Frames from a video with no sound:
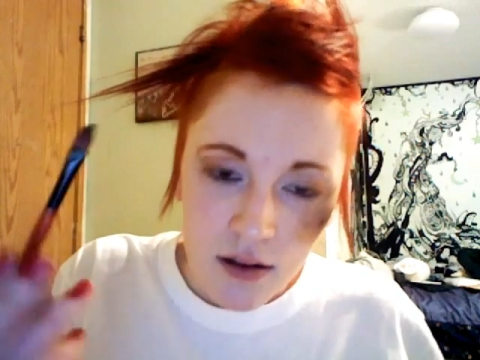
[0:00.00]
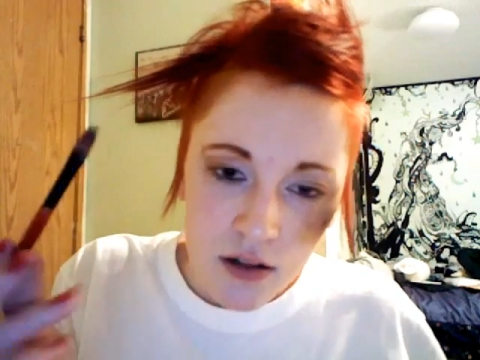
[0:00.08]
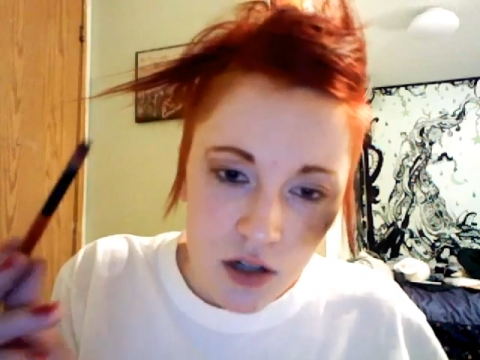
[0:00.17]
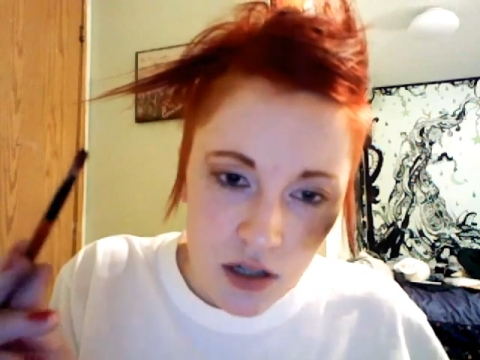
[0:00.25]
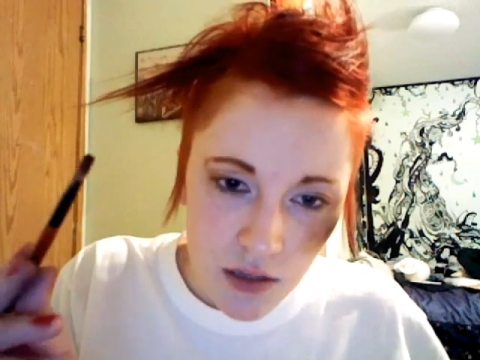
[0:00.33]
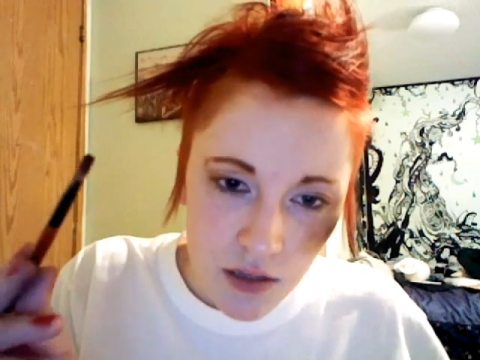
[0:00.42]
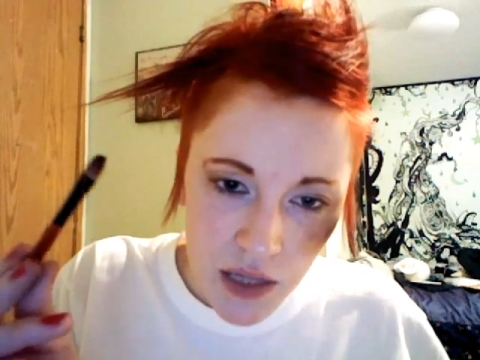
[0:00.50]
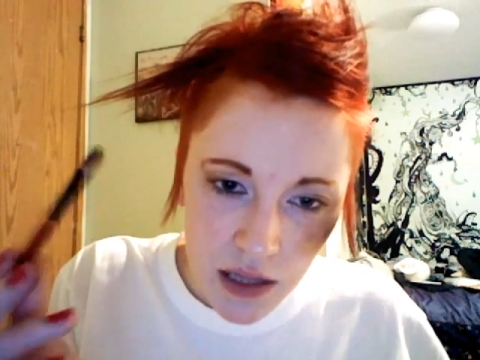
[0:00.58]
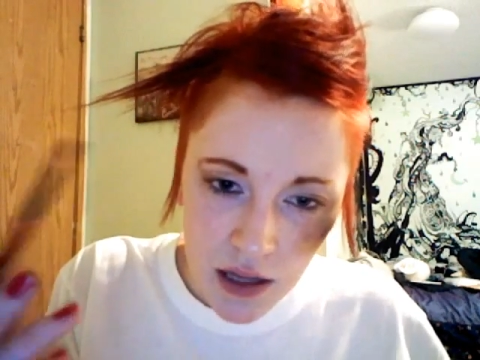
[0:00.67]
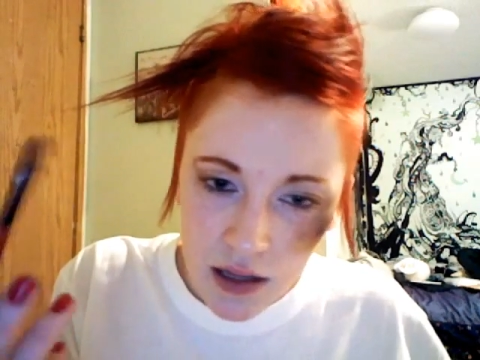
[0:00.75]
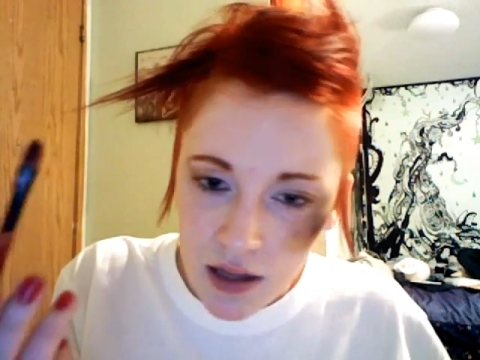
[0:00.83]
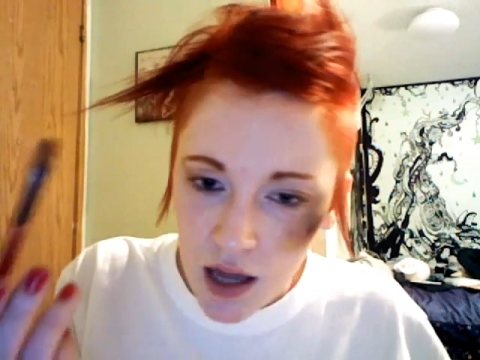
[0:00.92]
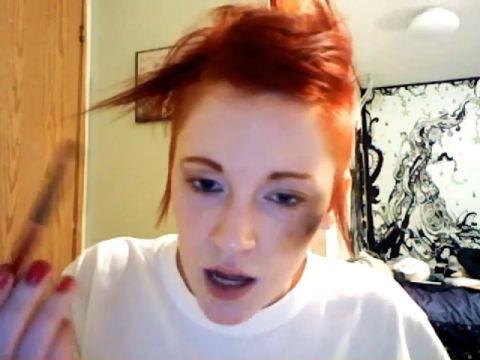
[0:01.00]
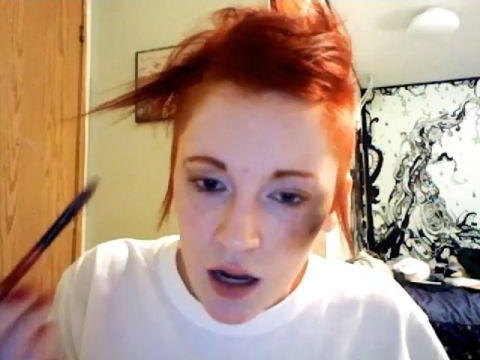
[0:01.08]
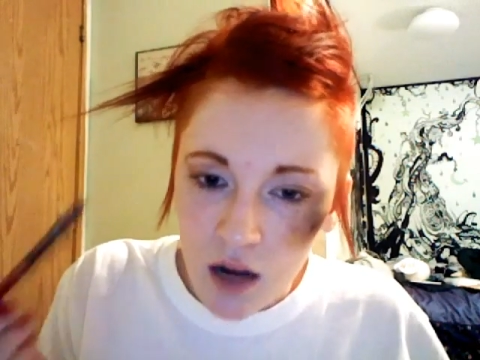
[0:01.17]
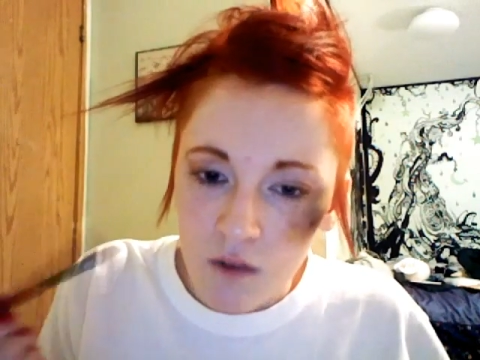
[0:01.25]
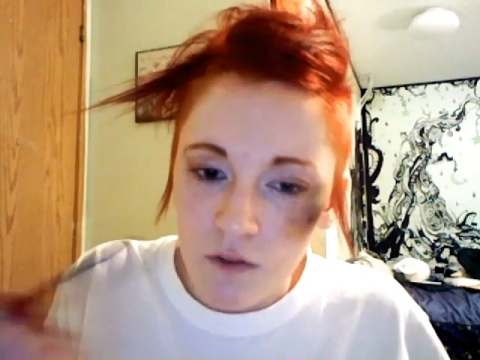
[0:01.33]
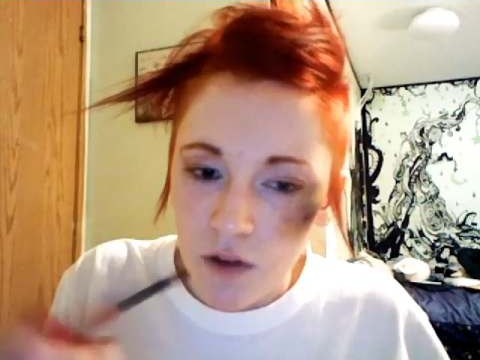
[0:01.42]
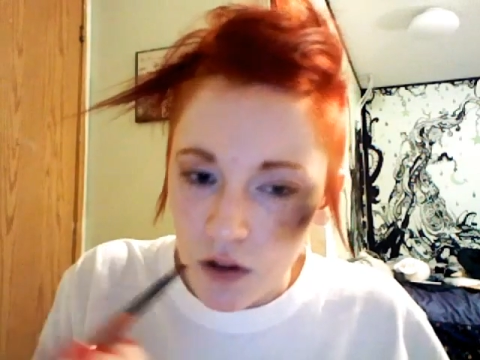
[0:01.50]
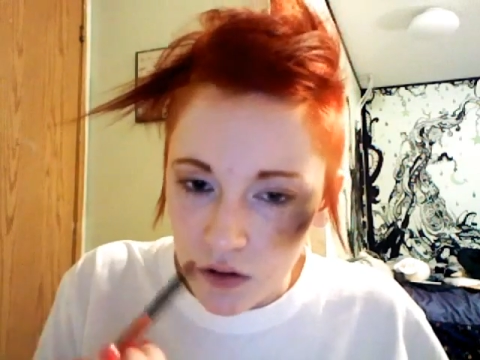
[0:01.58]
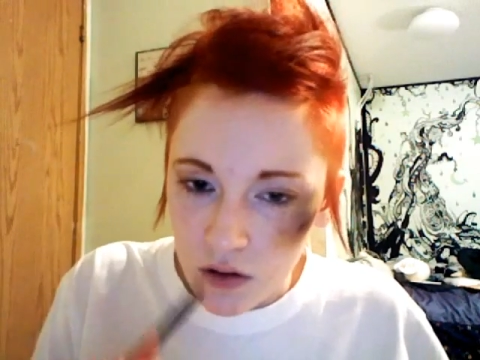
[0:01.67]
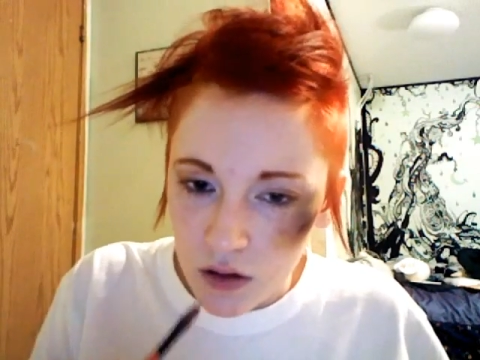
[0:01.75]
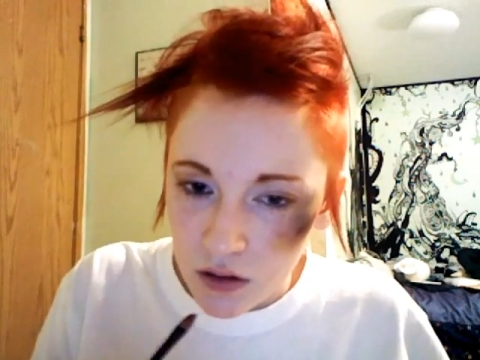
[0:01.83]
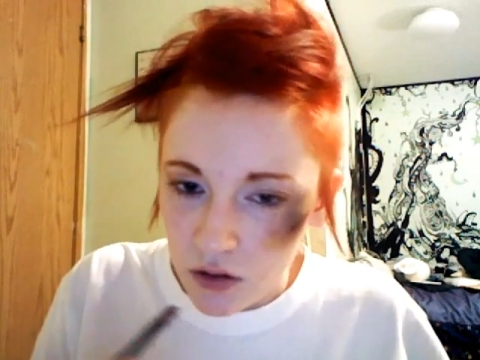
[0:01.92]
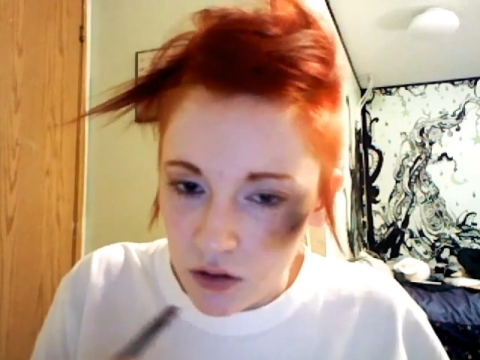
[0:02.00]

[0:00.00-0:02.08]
Just something like that and follow along their